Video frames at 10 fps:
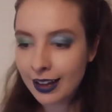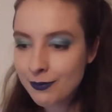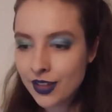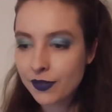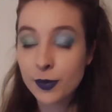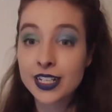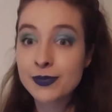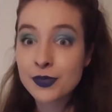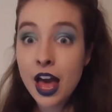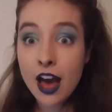never mind.
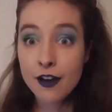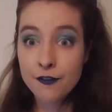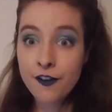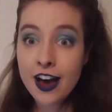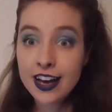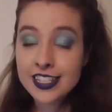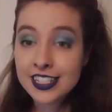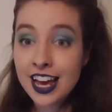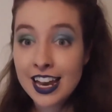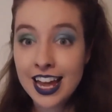First,
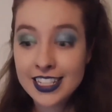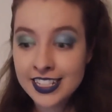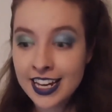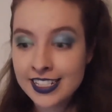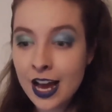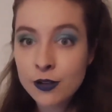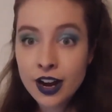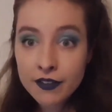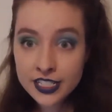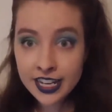let's test out
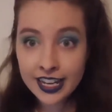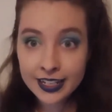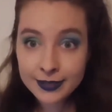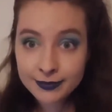gravity.